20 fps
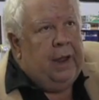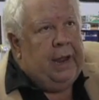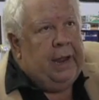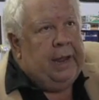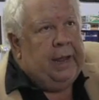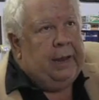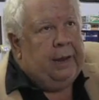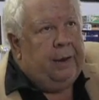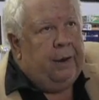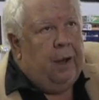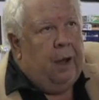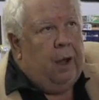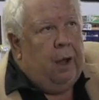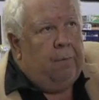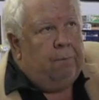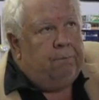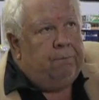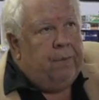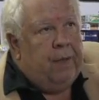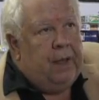and
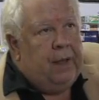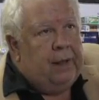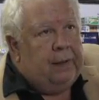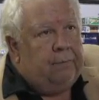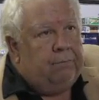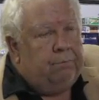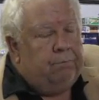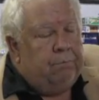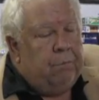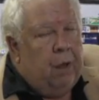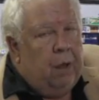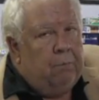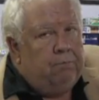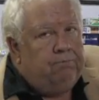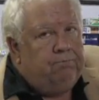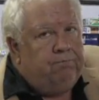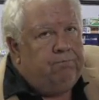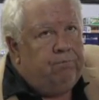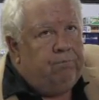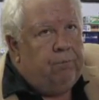um, and
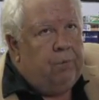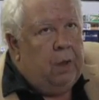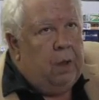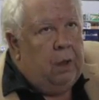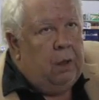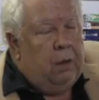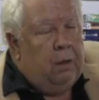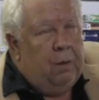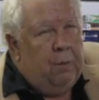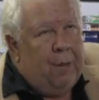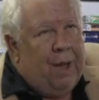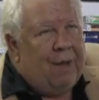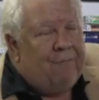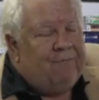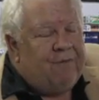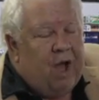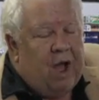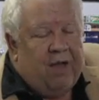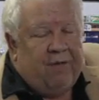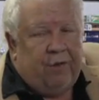about
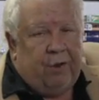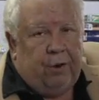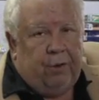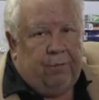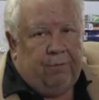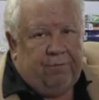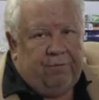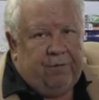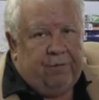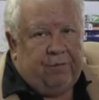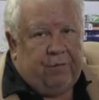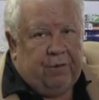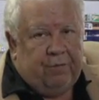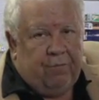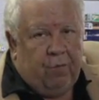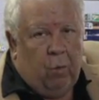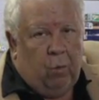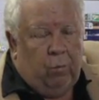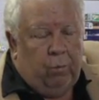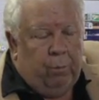550
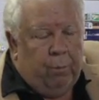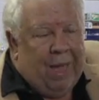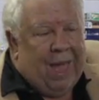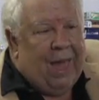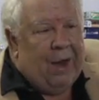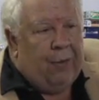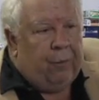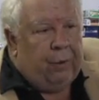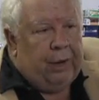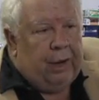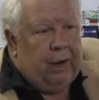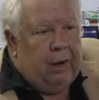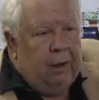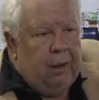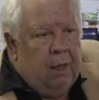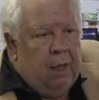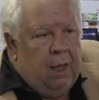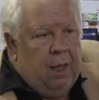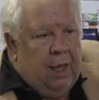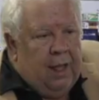volt battery
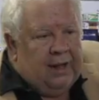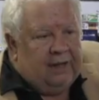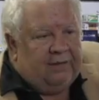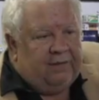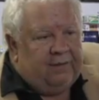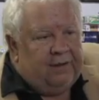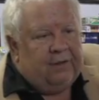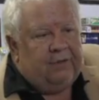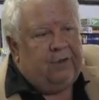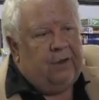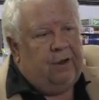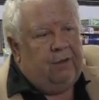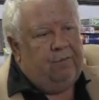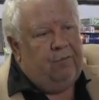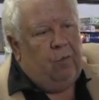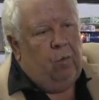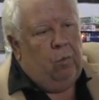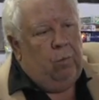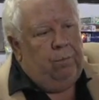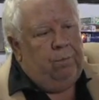and 600
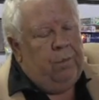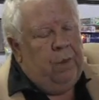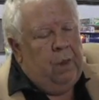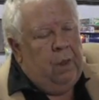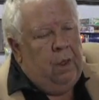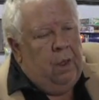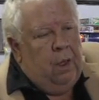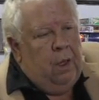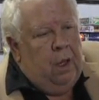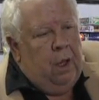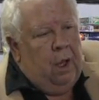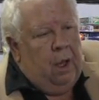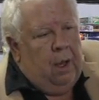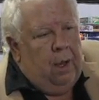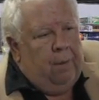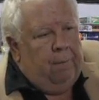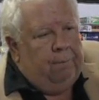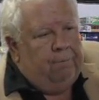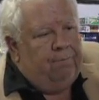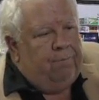volt
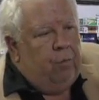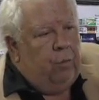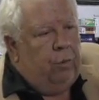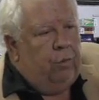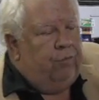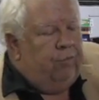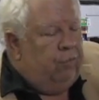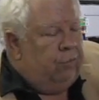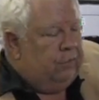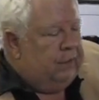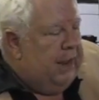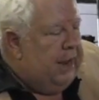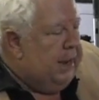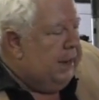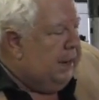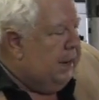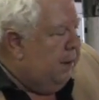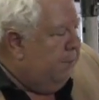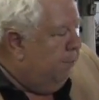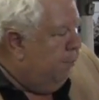um,
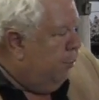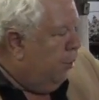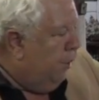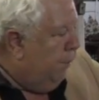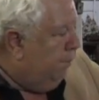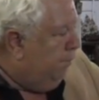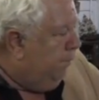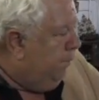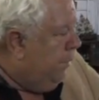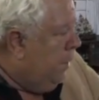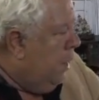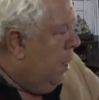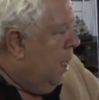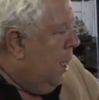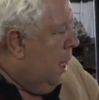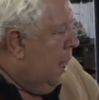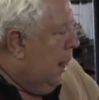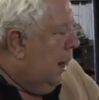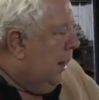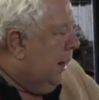photovoltaic input.
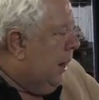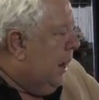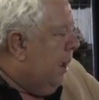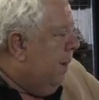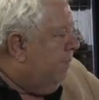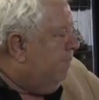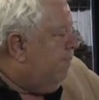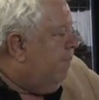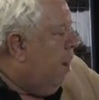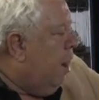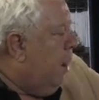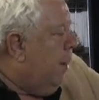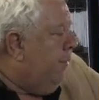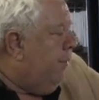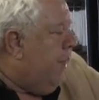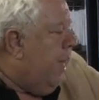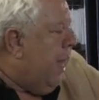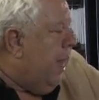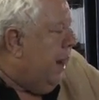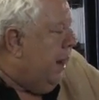And I can't
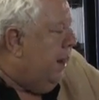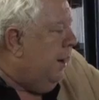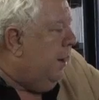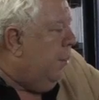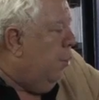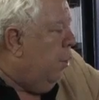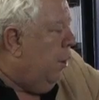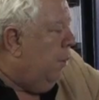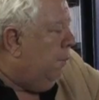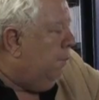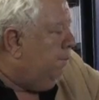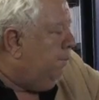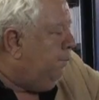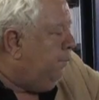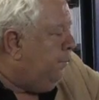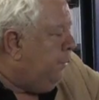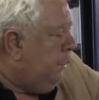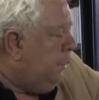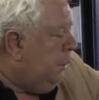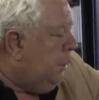find that anywhere.
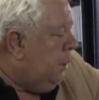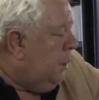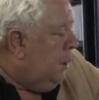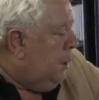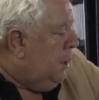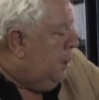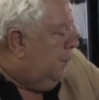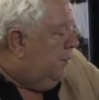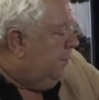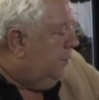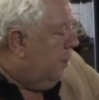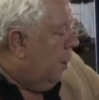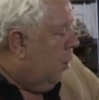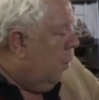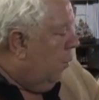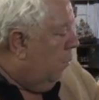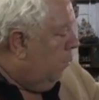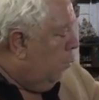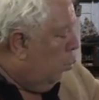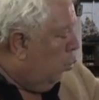
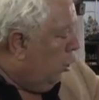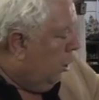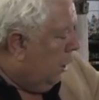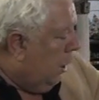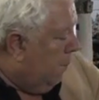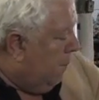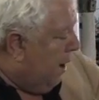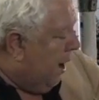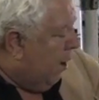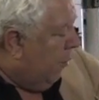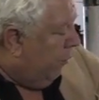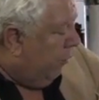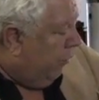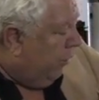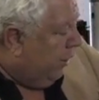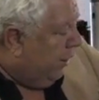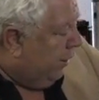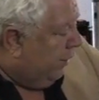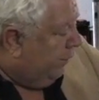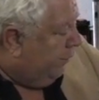So we're going to mount
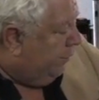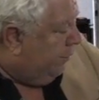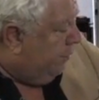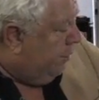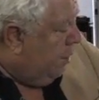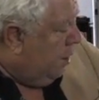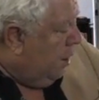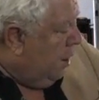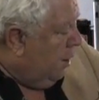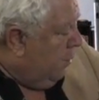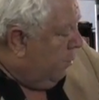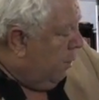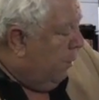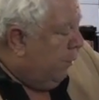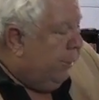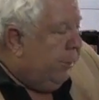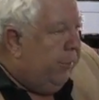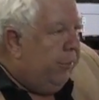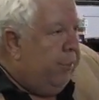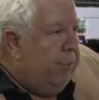this
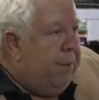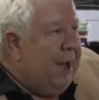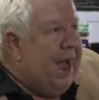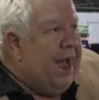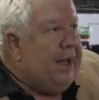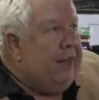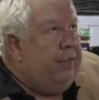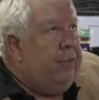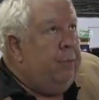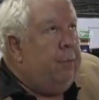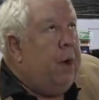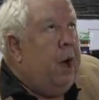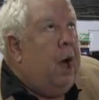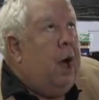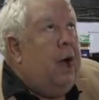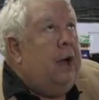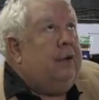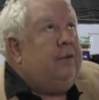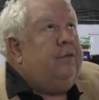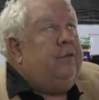probably on the back of the
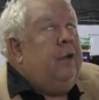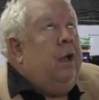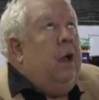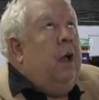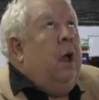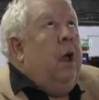box,